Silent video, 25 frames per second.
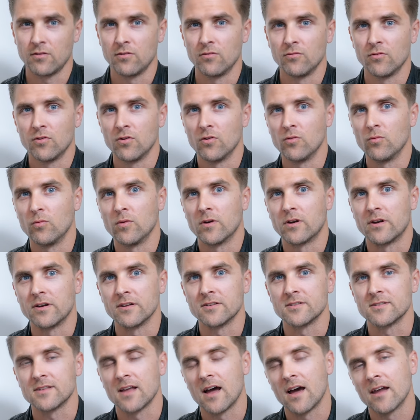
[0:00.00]
don't know where
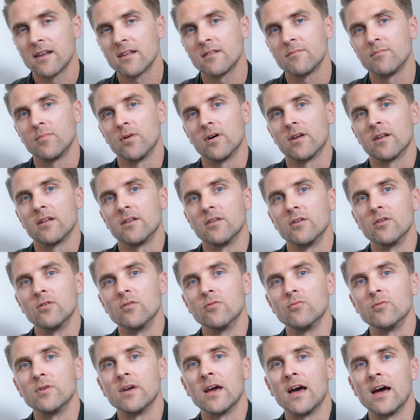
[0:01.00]
it started, but I
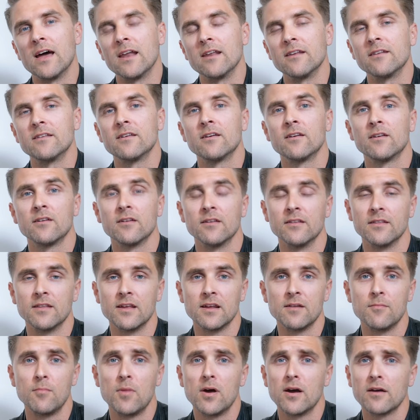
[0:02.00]
know we had it in
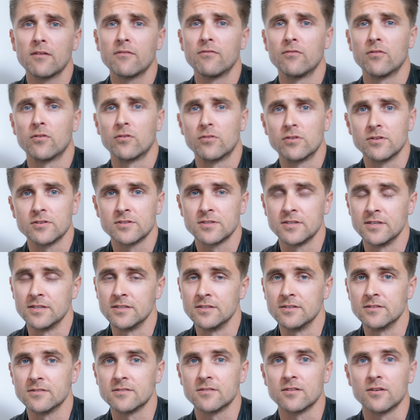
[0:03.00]
Denmark for
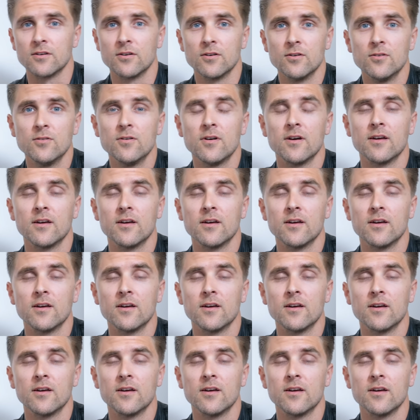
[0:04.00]
10 years ago,